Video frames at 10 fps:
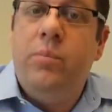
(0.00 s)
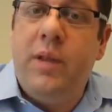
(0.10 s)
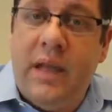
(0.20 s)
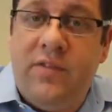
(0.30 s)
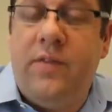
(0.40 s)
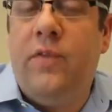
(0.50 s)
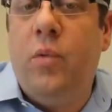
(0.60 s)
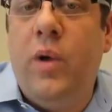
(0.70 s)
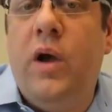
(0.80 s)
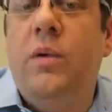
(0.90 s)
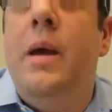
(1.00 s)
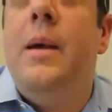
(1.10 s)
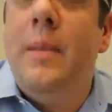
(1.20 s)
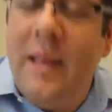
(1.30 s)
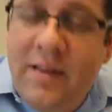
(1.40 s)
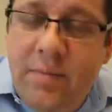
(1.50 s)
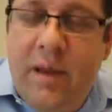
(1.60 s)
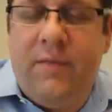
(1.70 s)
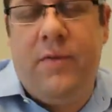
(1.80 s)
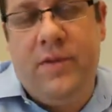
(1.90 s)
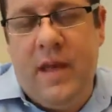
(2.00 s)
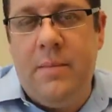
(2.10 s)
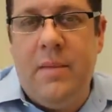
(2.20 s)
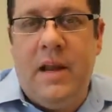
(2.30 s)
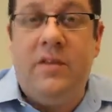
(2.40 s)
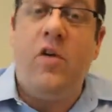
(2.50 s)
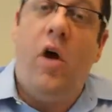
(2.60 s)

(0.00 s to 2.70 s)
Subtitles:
Please, if you will, let's meet for 10 minutes